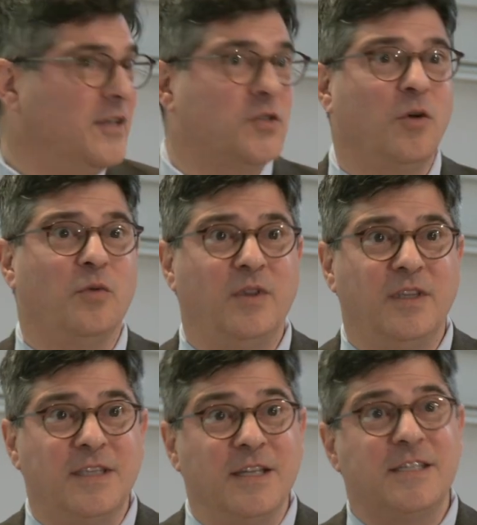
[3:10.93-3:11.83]
So
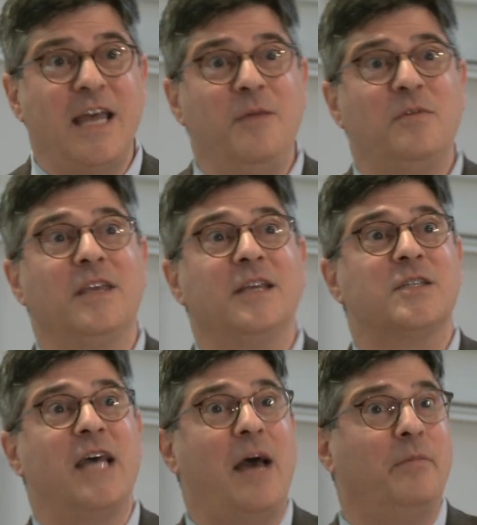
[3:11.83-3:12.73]
the, the, same thing
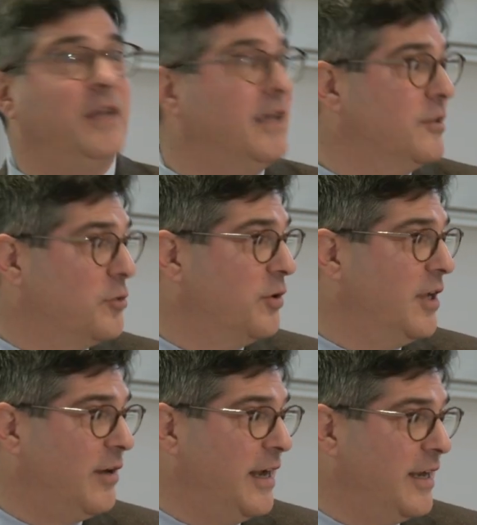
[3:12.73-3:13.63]
is happening in
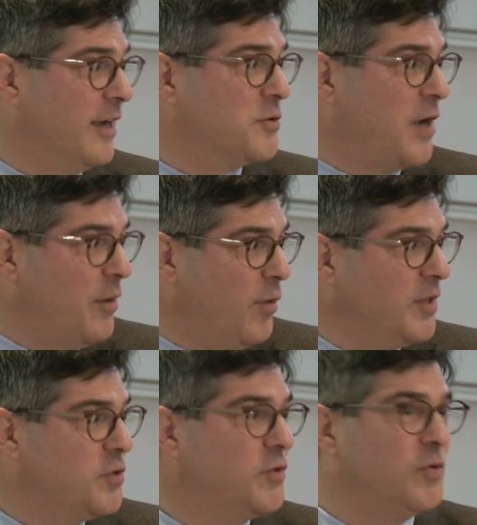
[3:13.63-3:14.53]
Turkey right now. So I
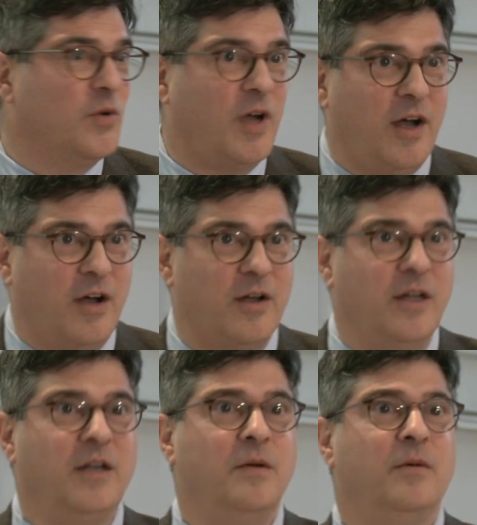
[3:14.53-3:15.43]
want to uh,
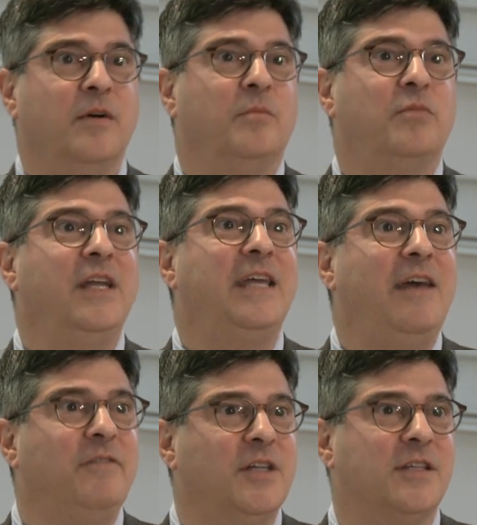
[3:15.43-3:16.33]
bring
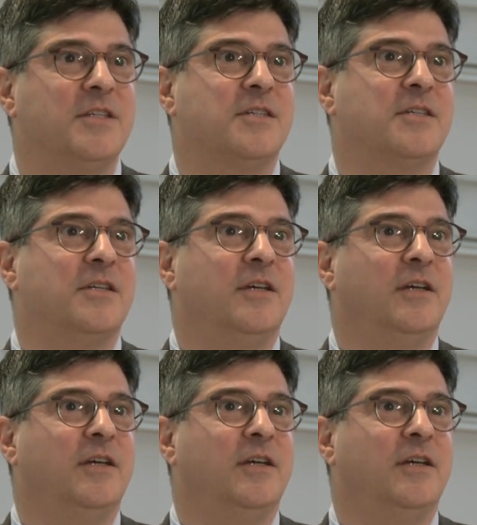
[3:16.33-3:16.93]
evidence